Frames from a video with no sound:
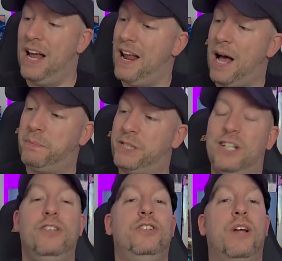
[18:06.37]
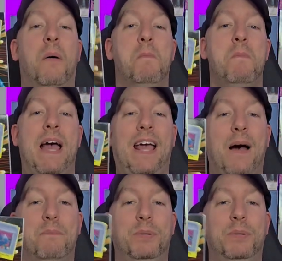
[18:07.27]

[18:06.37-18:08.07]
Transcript: absolute mega